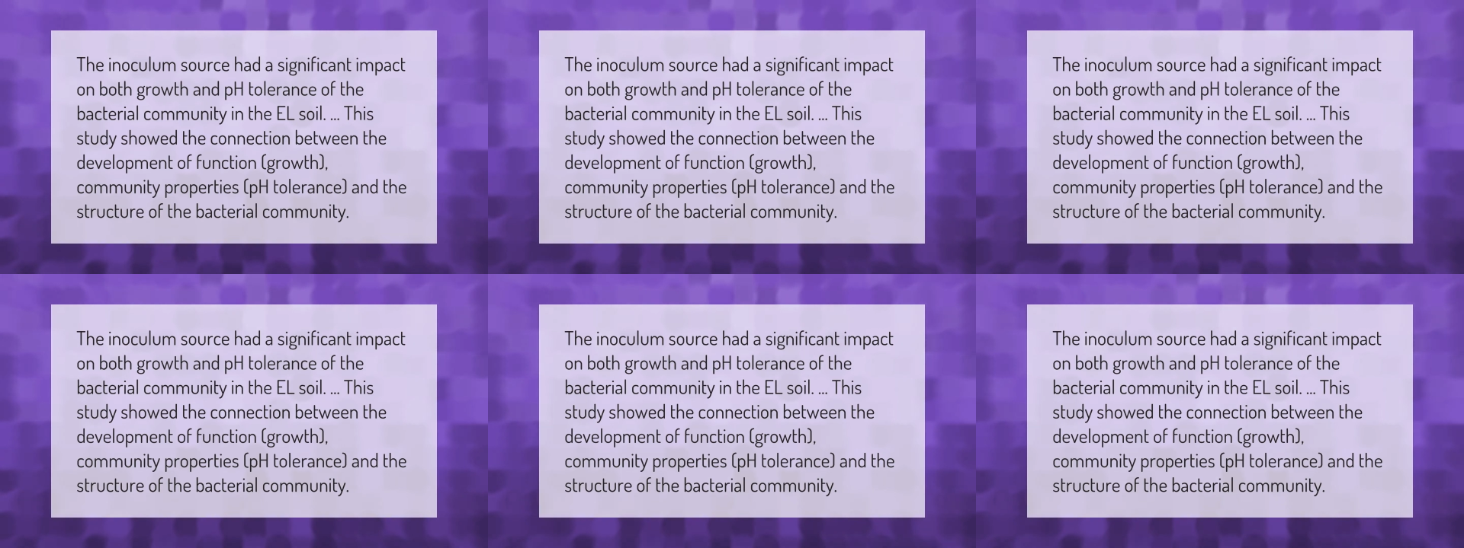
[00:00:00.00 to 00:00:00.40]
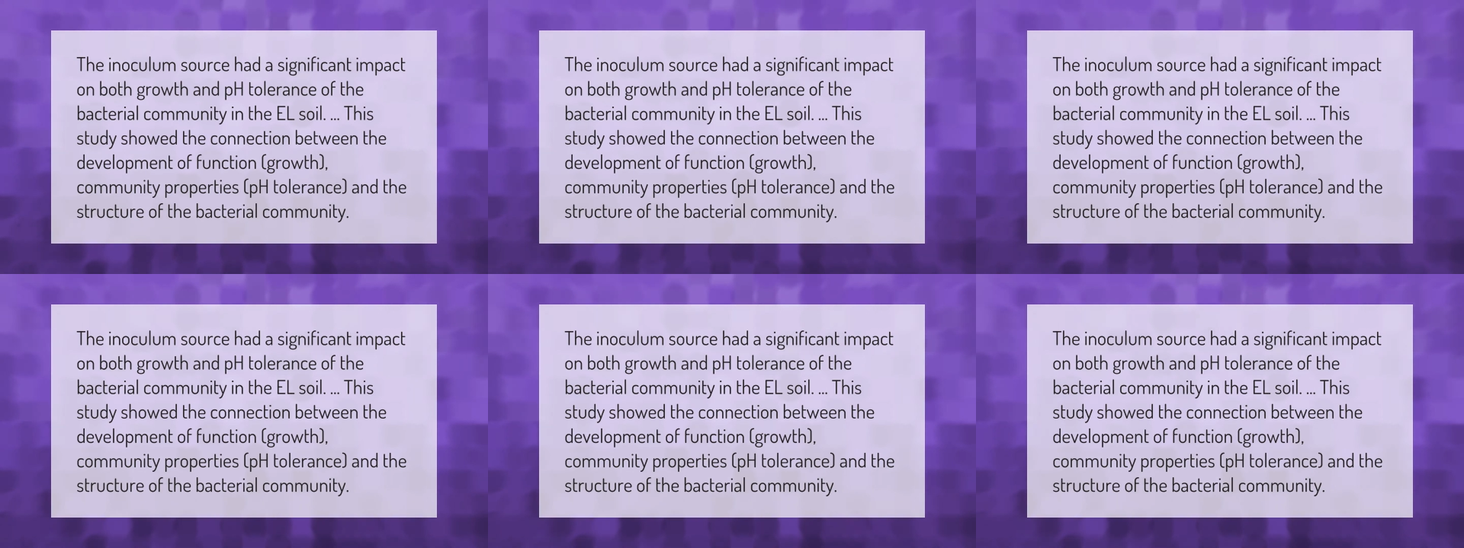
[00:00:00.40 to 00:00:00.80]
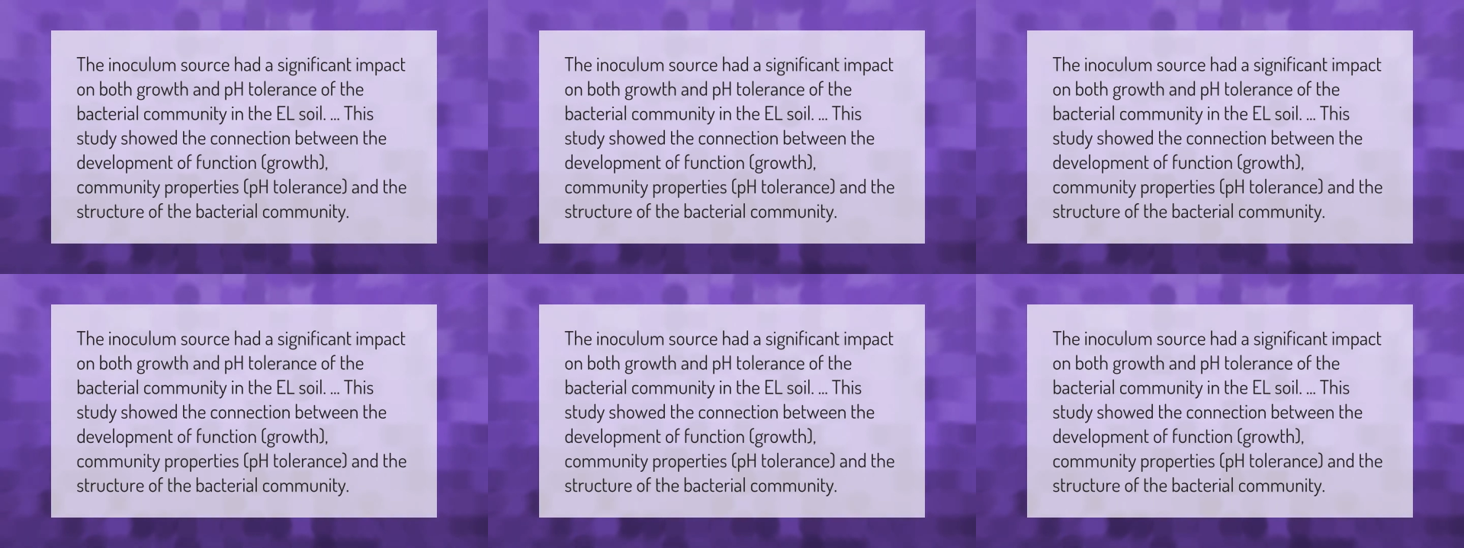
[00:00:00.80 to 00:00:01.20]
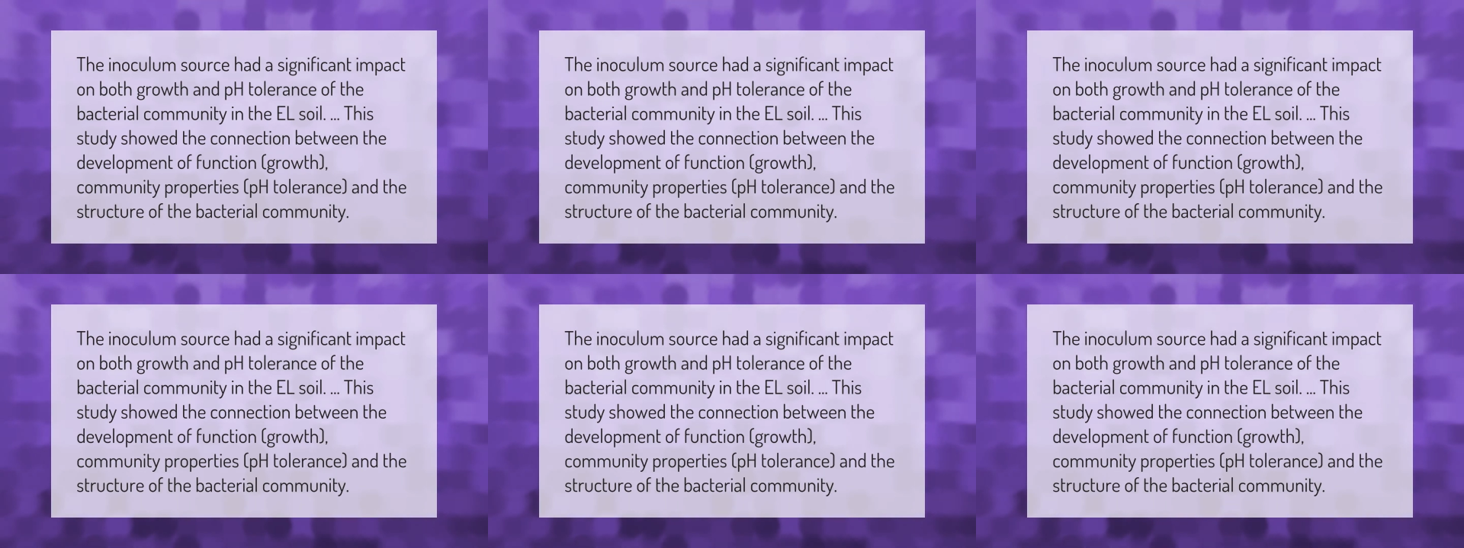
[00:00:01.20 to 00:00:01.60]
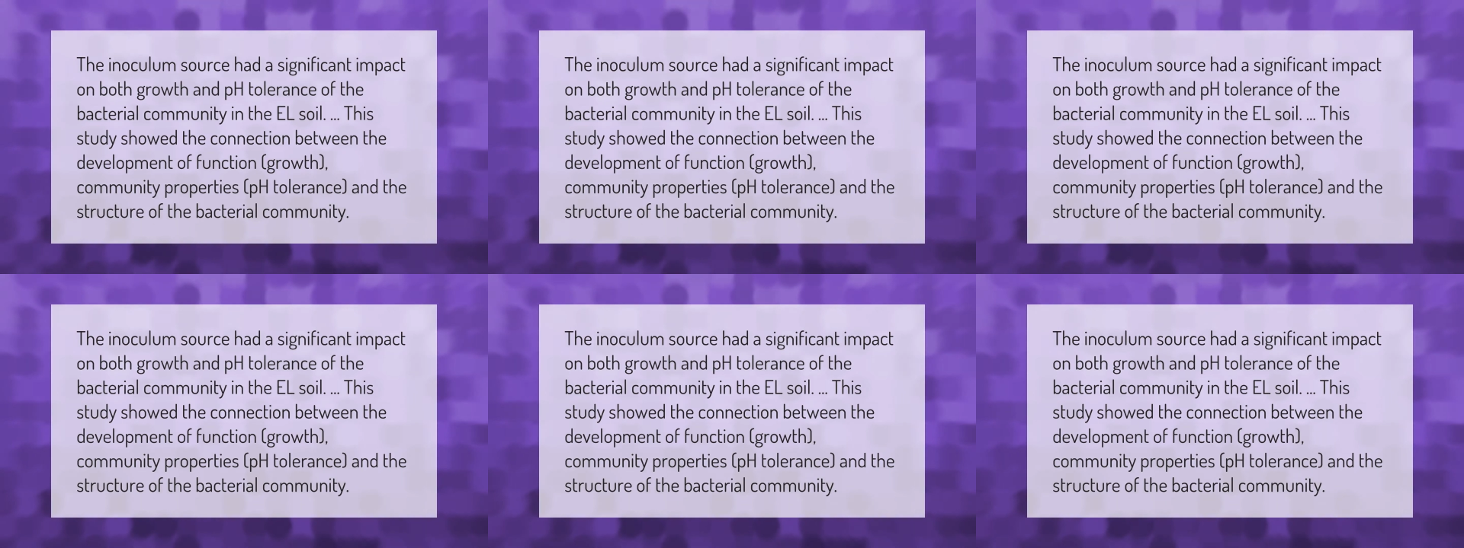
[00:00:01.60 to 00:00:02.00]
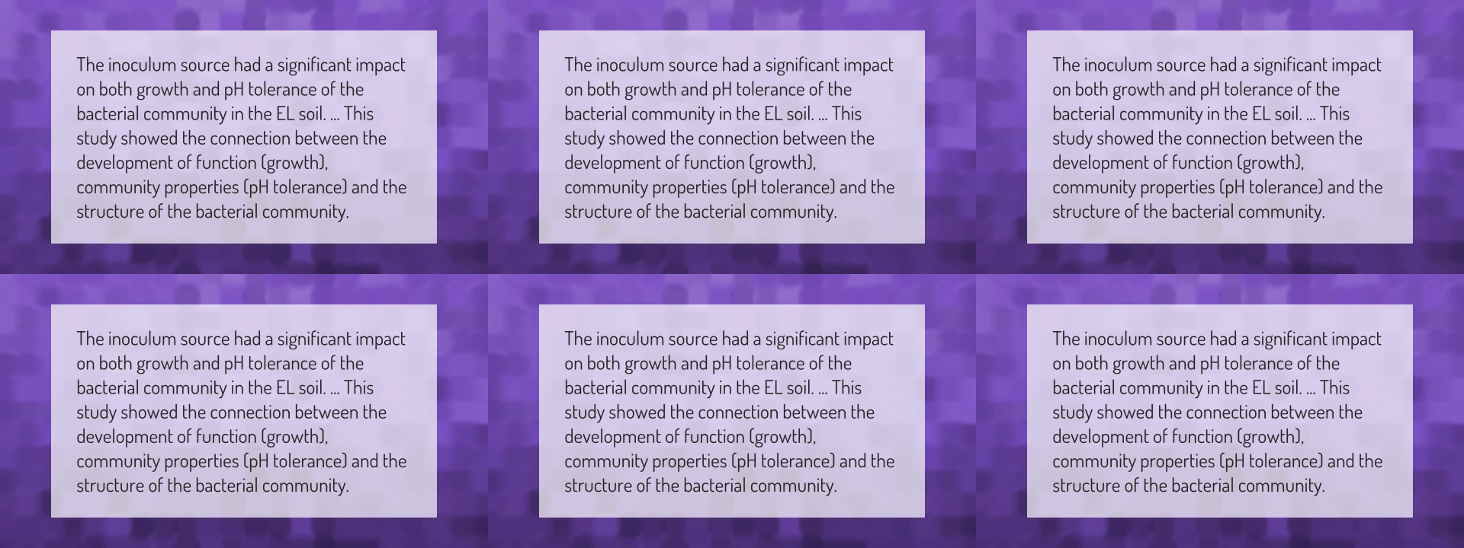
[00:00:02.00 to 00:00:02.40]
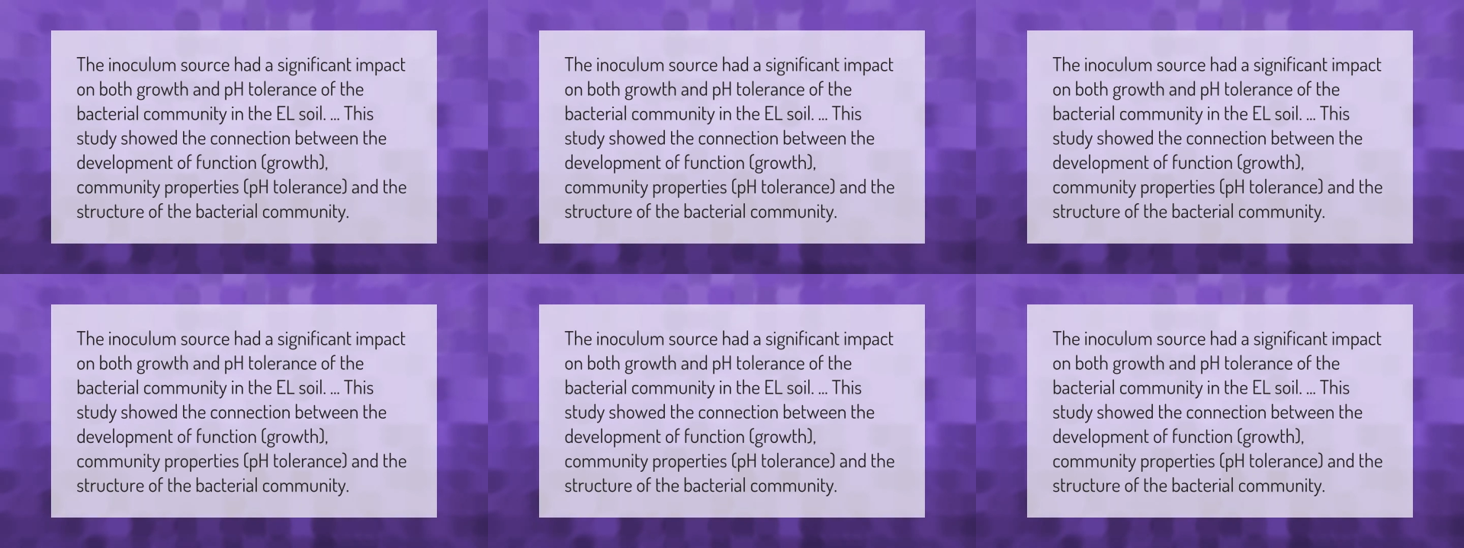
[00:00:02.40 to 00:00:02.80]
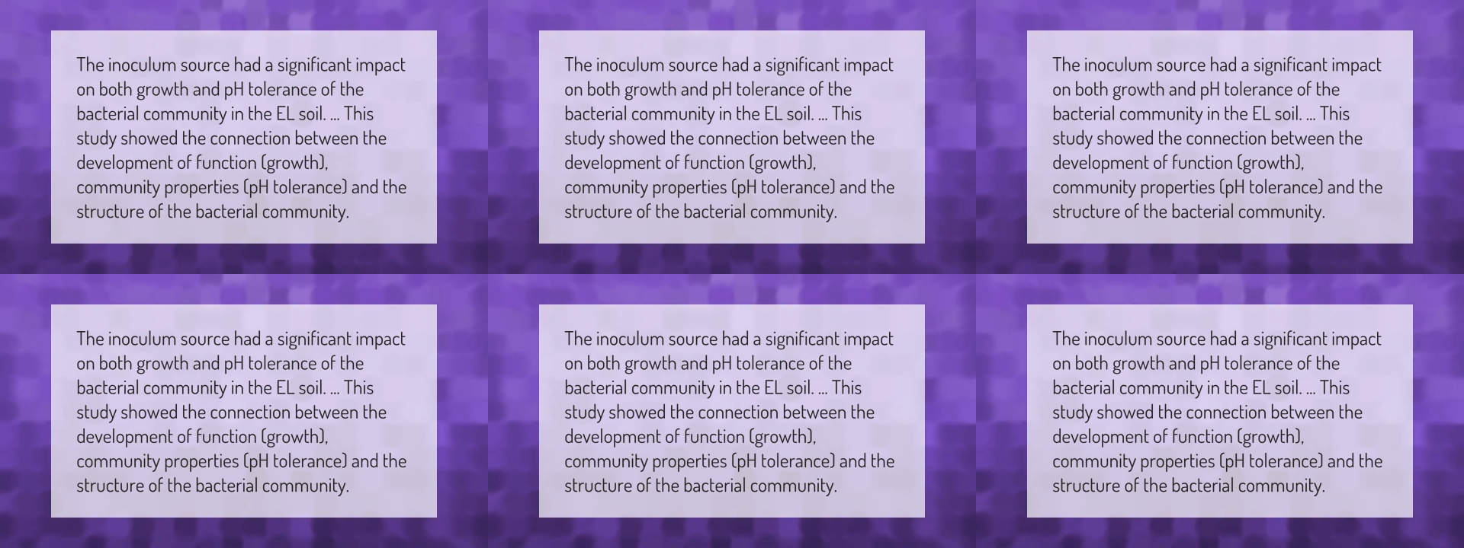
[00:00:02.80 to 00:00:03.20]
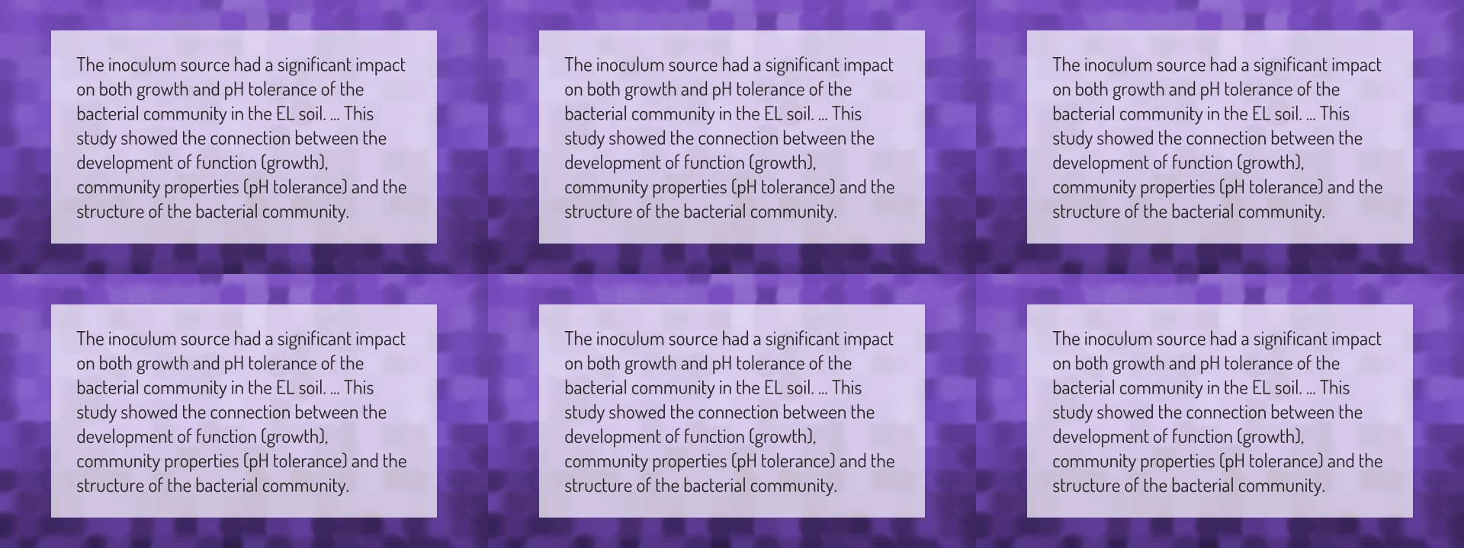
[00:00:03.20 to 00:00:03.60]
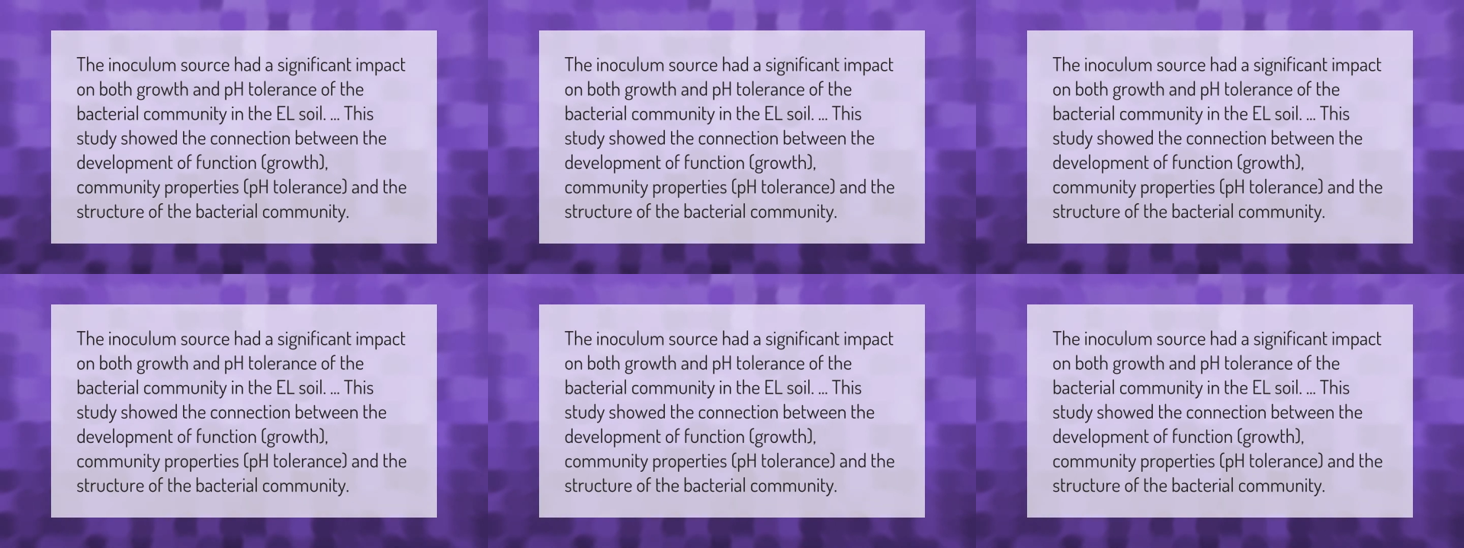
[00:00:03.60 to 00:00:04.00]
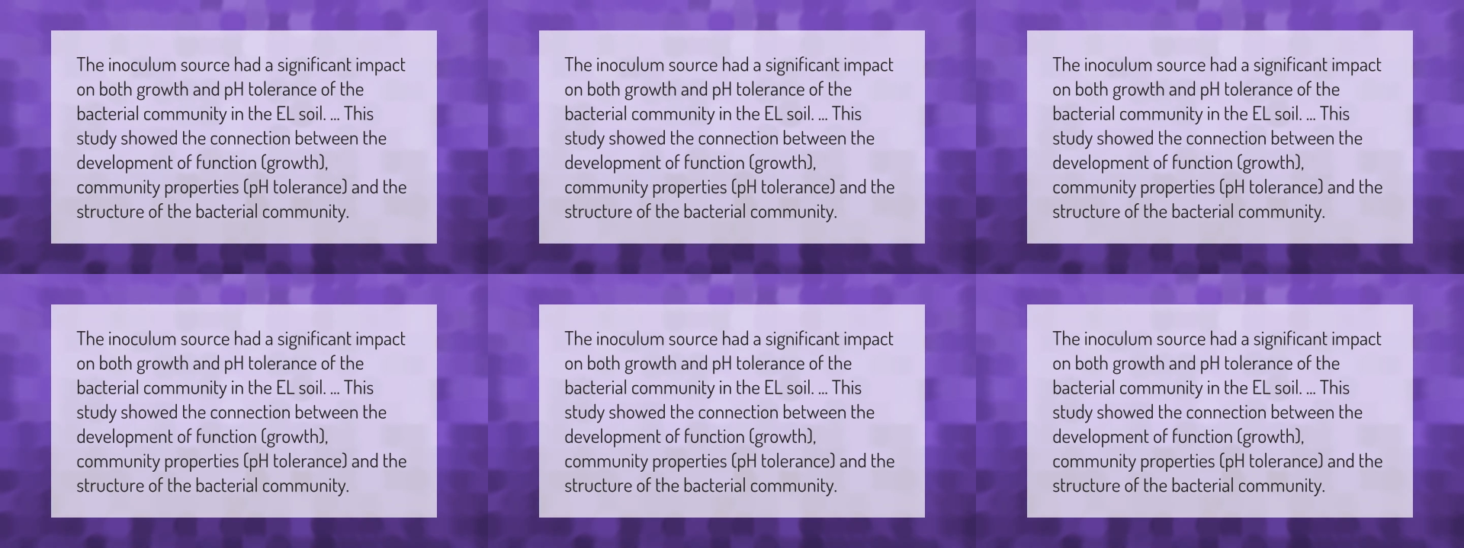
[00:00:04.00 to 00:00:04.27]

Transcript: No face is visible, so there are no lips to read.